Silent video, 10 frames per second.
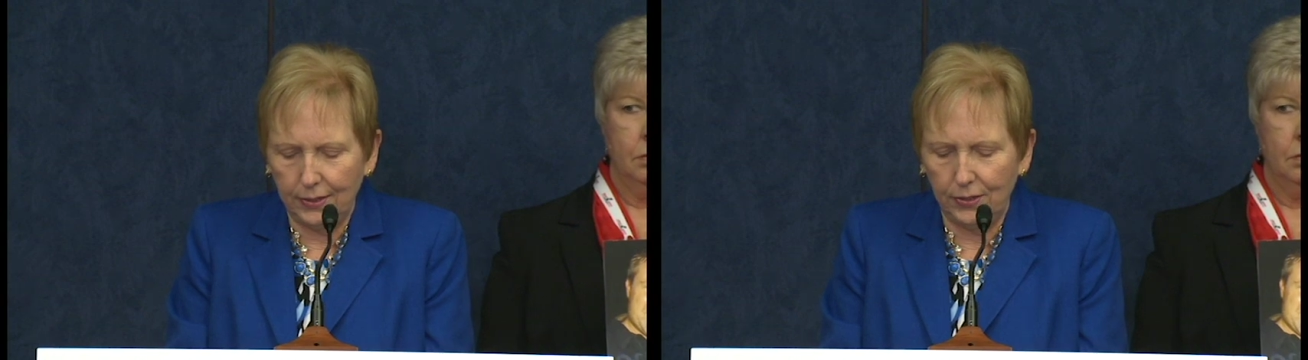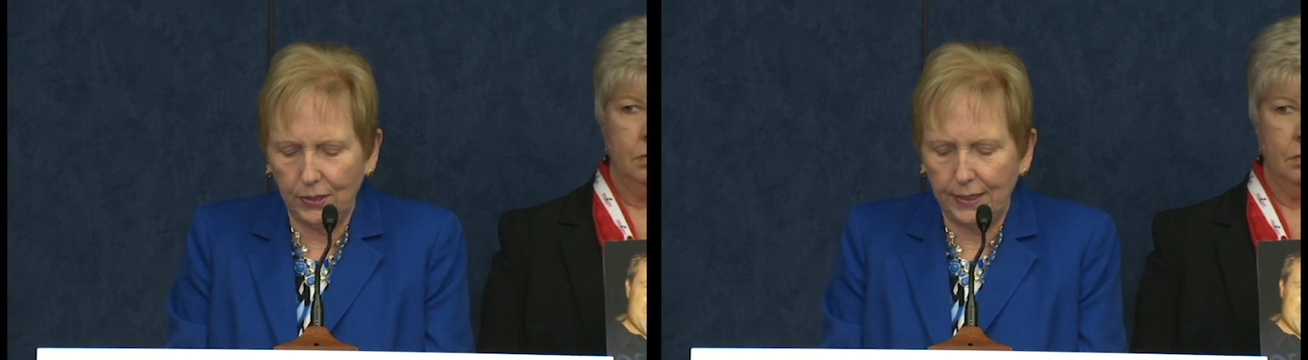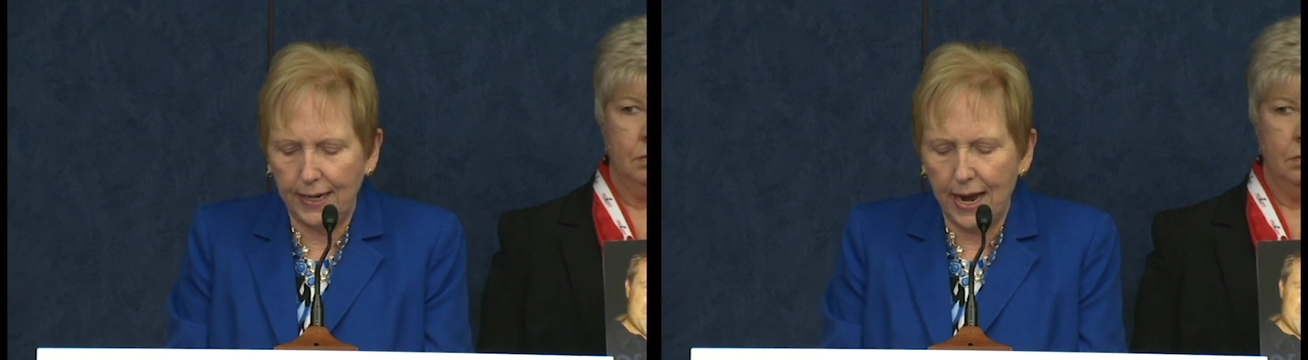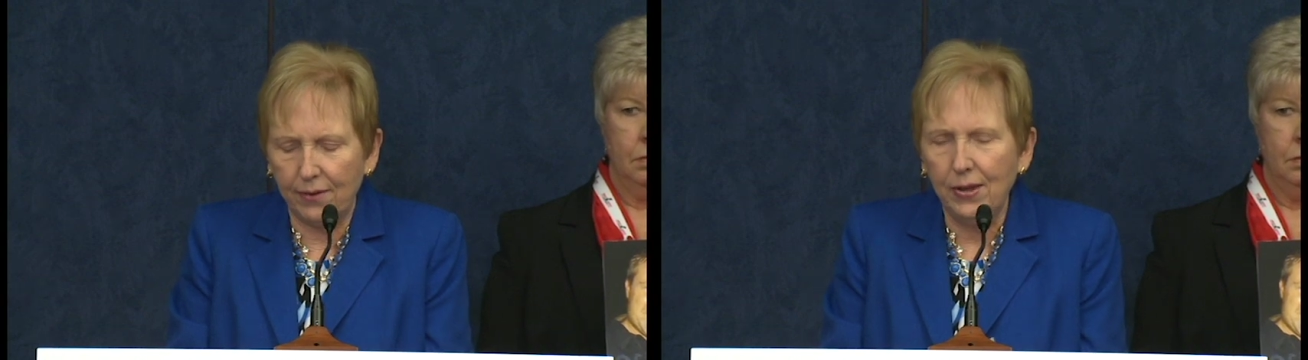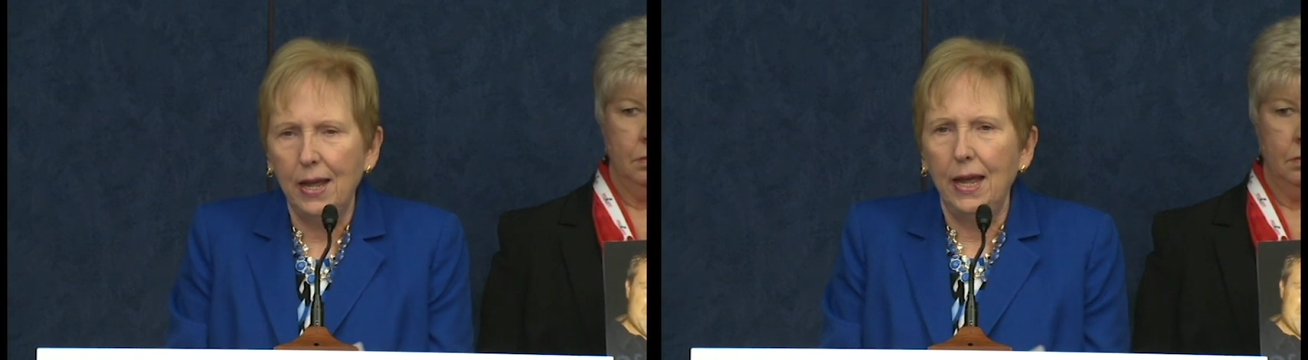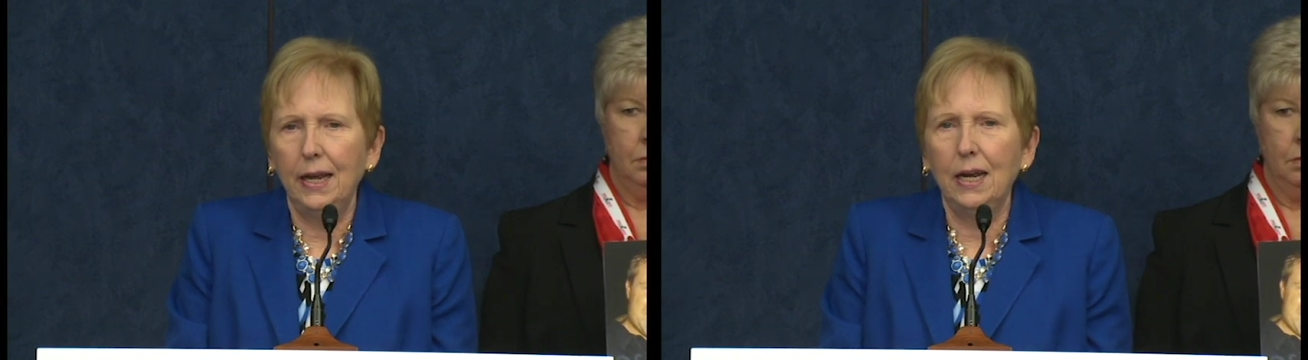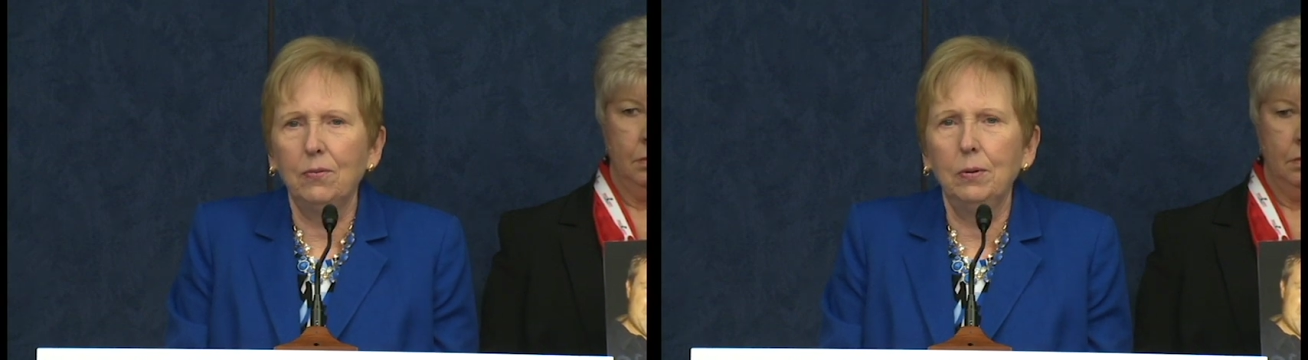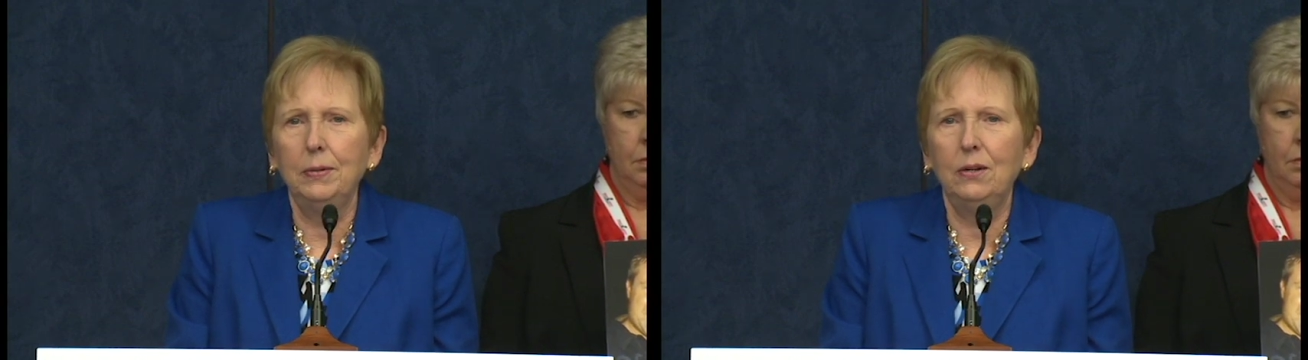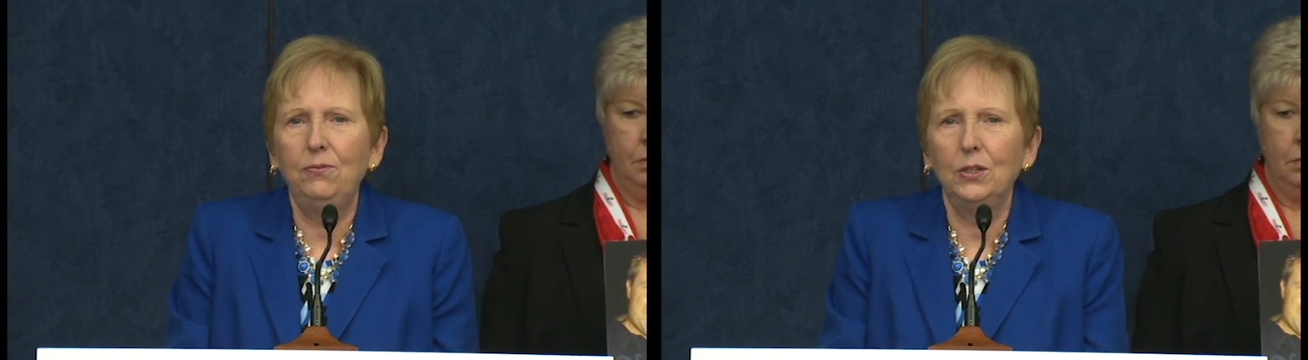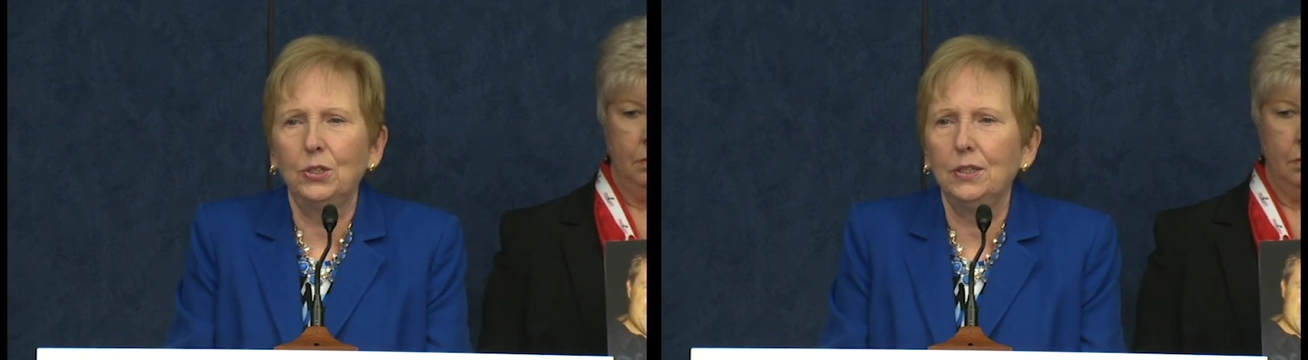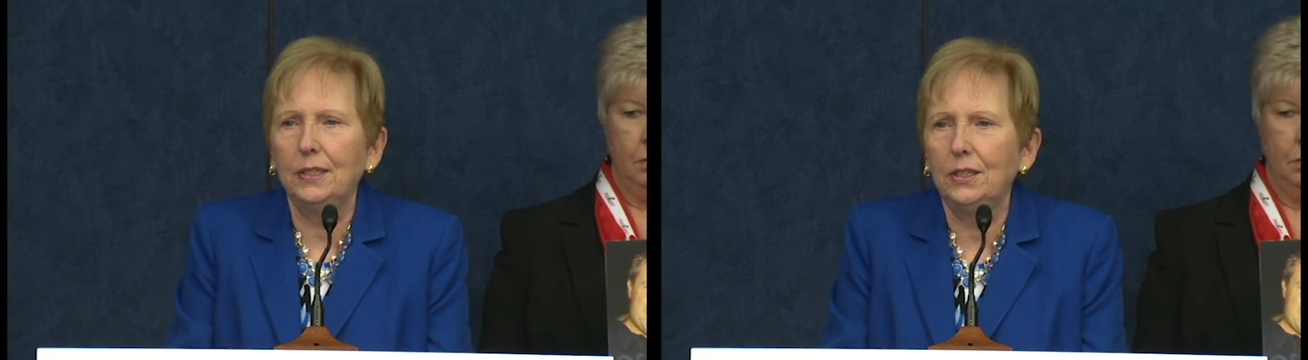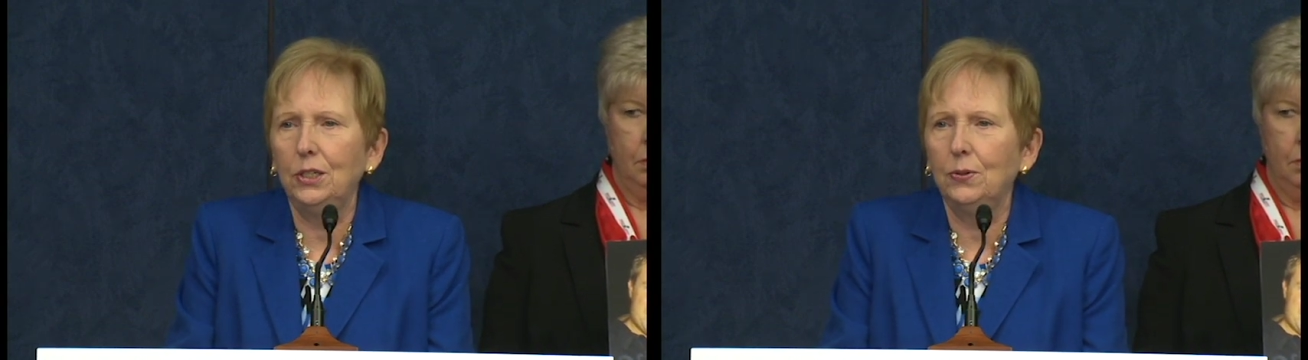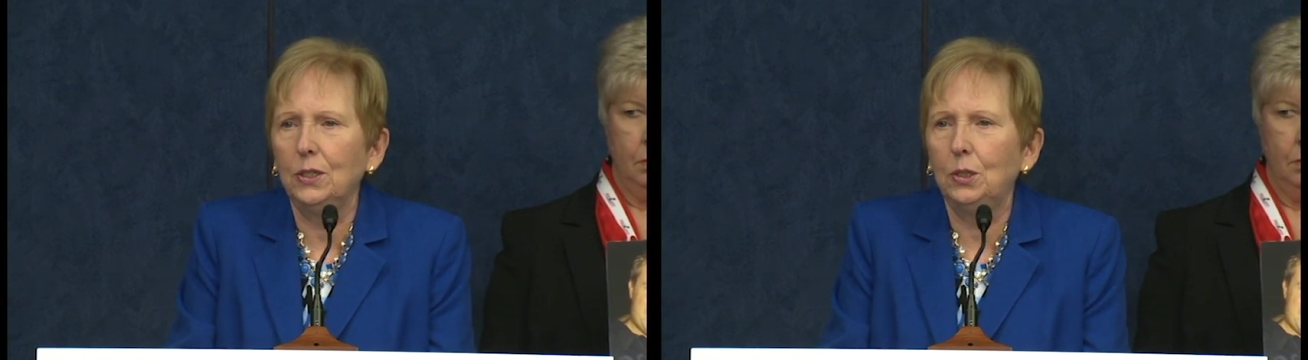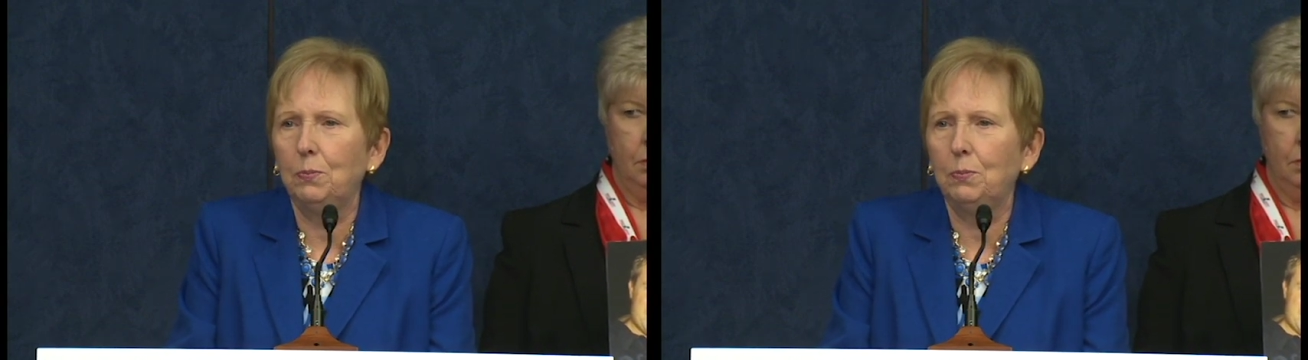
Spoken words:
and their staff and government officials at the U.S.